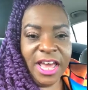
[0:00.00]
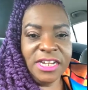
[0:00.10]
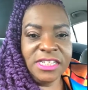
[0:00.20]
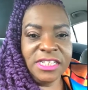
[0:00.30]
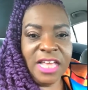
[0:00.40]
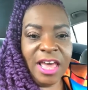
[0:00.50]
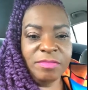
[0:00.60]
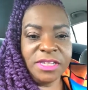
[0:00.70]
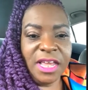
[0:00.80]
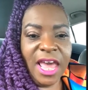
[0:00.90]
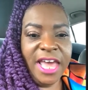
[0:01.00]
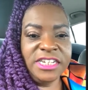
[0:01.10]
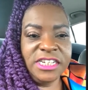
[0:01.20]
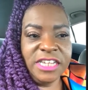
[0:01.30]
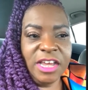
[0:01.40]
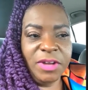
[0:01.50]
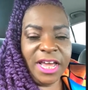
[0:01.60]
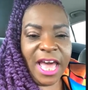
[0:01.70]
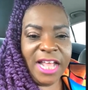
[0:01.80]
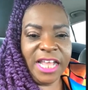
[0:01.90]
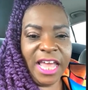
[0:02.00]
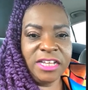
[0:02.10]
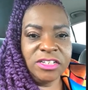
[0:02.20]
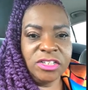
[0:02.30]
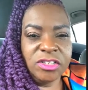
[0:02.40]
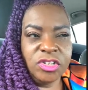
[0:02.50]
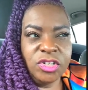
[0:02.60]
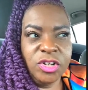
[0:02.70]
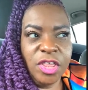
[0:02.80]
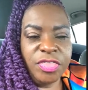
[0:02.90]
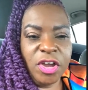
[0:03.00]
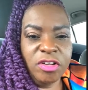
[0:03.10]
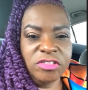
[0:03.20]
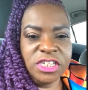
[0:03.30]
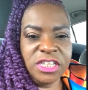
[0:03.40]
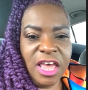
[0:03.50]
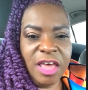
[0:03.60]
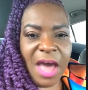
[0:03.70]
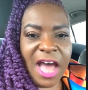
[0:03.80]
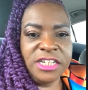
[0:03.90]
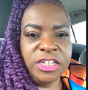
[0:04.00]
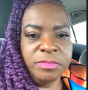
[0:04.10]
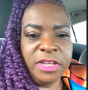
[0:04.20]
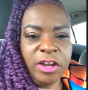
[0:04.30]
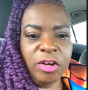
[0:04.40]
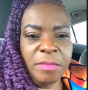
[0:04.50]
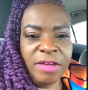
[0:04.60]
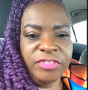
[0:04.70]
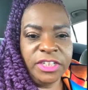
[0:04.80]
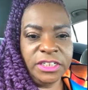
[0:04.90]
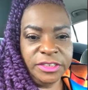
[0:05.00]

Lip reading: the steps, and she said when I got down to the third step, I jumped down on my feet.